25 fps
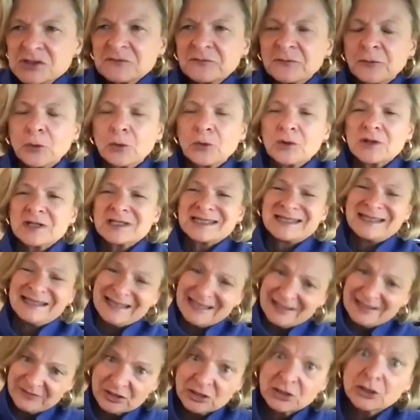forest, and they
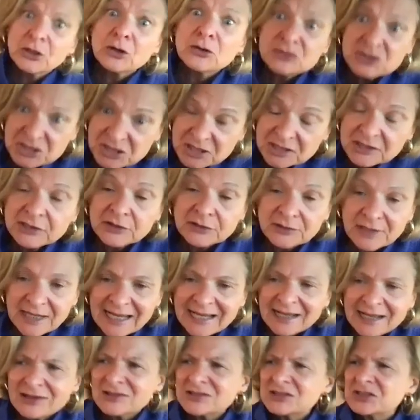have a ghost in their
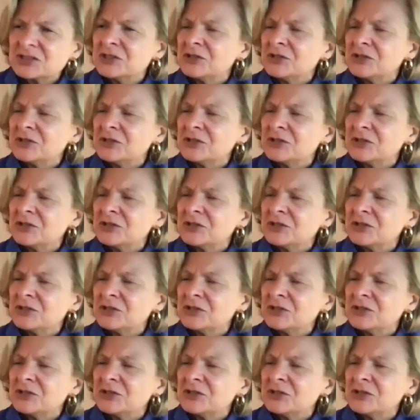house.